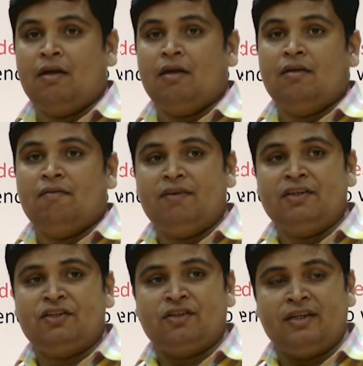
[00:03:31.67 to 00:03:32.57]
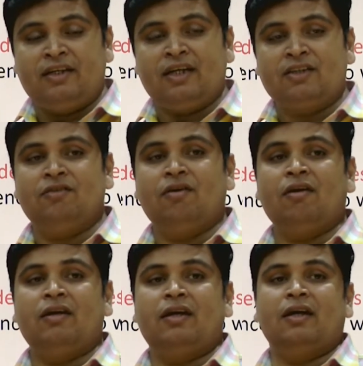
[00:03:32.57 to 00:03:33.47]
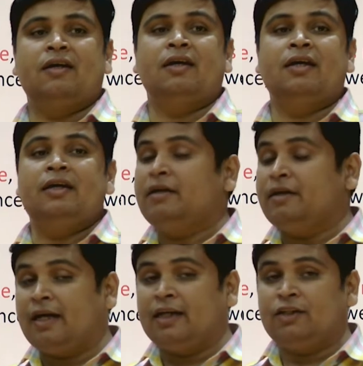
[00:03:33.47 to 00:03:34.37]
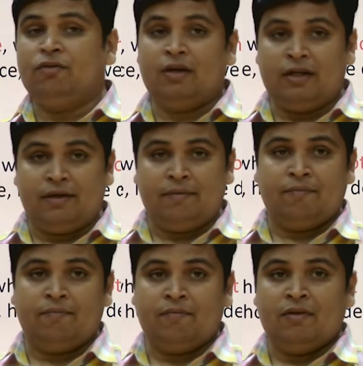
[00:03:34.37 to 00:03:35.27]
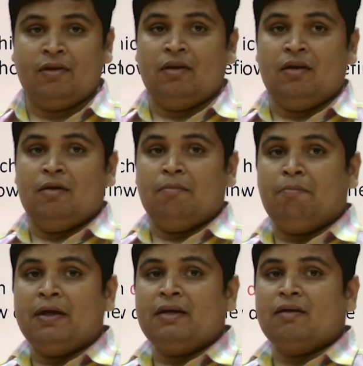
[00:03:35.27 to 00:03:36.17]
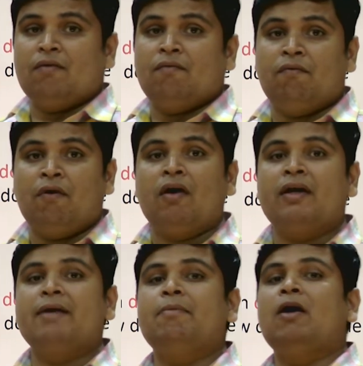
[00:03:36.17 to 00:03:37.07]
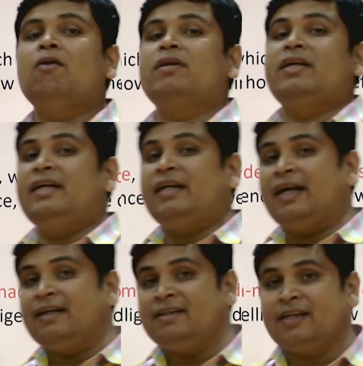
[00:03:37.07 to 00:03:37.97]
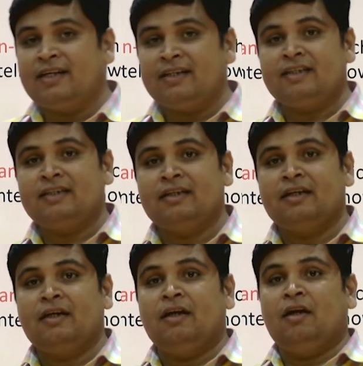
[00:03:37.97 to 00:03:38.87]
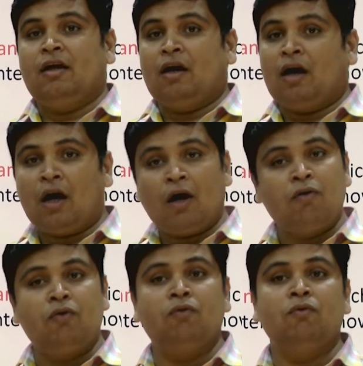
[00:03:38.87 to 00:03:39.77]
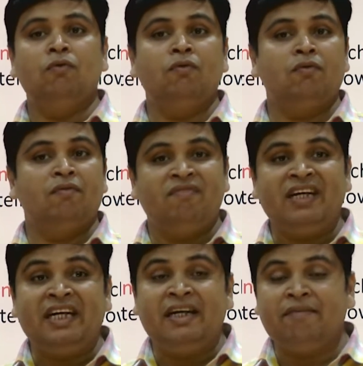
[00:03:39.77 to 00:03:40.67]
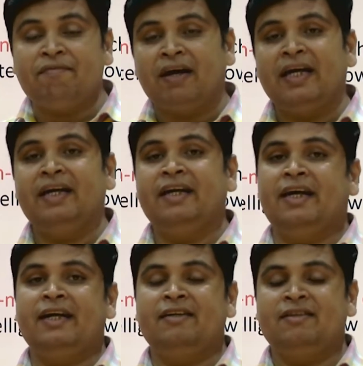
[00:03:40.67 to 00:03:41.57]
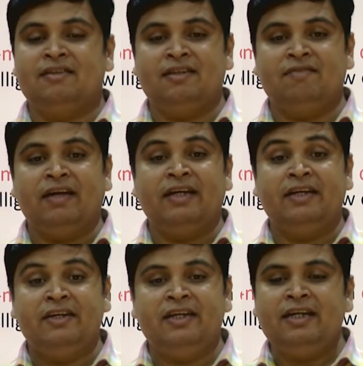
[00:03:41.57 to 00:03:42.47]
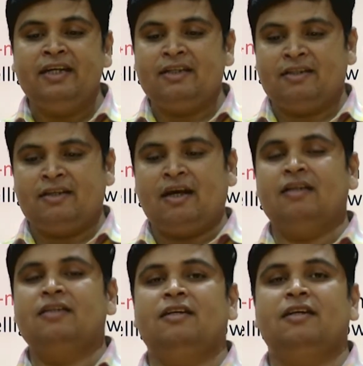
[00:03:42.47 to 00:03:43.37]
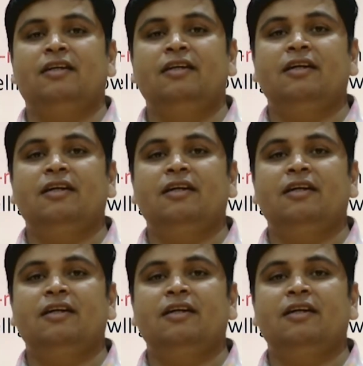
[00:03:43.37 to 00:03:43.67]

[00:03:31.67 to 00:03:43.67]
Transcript: which does not occur naturally. But what about intelligence? How do we define that? This is very tedious task in